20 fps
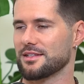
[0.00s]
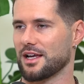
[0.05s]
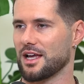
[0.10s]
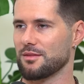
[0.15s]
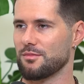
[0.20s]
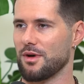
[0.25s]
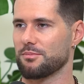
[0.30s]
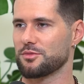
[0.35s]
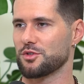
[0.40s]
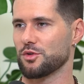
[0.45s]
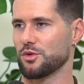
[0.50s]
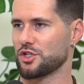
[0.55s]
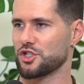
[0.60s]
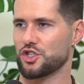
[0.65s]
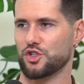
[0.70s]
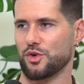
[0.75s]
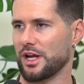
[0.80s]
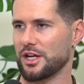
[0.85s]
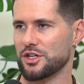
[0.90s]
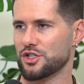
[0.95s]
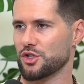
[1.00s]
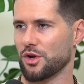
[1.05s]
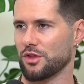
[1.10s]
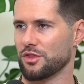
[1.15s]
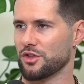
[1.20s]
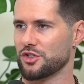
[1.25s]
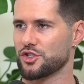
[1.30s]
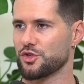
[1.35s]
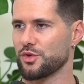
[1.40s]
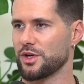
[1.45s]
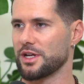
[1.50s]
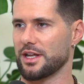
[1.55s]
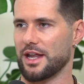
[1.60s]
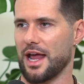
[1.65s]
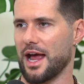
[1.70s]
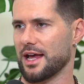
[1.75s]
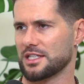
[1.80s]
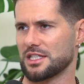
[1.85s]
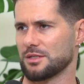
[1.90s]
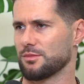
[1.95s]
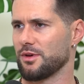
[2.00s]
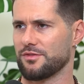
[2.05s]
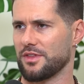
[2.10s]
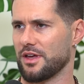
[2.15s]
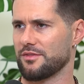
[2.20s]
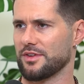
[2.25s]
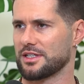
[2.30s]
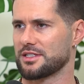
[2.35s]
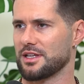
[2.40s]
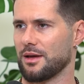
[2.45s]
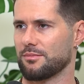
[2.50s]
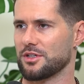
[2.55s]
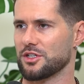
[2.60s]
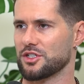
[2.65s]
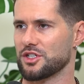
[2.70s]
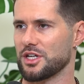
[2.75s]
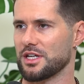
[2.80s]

to come up to a stranger on the street and ask them if they've accepted